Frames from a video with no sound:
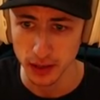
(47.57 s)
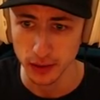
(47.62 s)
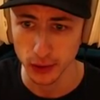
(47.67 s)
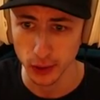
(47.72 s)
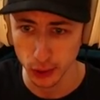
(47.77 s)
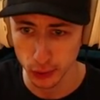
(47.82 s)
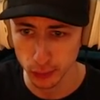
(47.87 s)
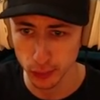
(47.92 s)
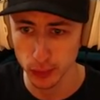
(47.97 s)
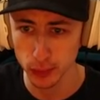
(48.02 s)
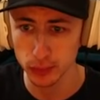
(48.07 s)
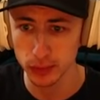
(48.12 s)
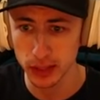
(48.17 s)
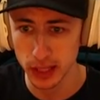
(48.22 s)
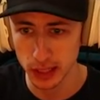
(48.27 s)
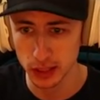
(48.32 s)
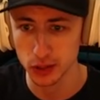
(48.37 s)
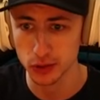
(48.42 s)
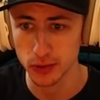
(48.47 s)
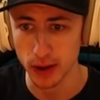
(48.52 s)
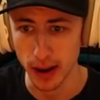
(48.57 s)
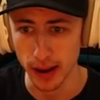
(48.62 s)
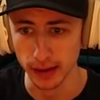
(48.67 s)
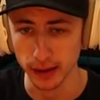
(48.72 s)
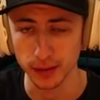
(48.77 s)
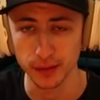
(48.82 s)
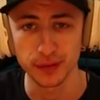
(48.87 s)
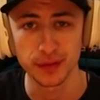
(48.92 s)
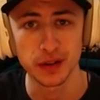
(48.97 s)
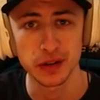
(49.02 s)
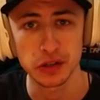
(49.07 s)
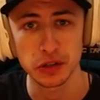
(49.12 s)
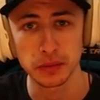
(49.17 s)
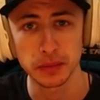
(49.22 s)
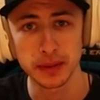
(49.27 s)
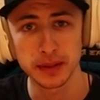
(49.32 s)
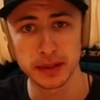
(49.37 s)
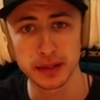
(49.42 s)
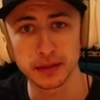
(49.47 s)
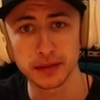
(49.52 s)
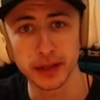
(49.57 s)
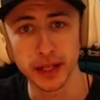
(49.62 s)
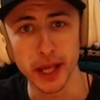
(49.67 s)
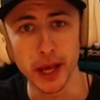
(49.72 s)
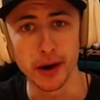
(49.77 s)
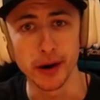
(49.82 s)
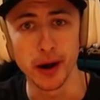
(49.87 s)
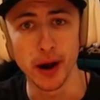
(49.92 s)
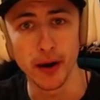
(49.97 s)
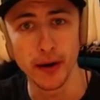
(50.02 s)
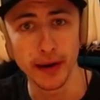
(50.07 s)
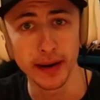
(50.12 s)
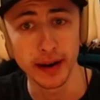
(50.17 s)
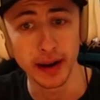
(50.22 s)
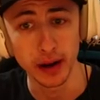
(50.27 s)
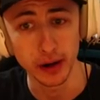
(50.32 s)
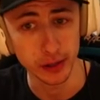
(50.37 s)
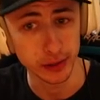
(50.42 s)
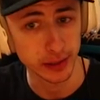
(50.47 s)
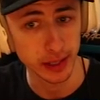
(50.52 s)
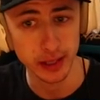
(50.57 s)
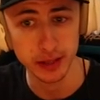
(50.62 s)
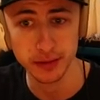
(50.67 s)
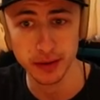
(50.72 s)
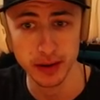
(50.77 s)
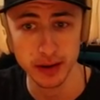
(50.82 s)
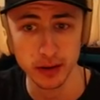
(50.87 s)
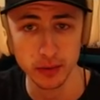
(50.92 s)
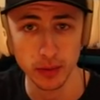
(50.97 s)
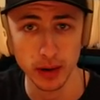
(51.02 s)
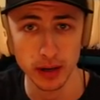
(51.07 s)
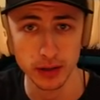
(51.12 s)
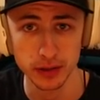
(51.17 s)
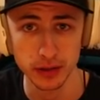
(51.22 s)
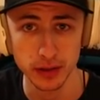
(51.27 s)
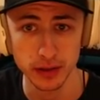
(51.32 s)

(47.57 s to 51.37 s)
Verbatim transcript: the crew diss track official music video all right are you guys ready to watch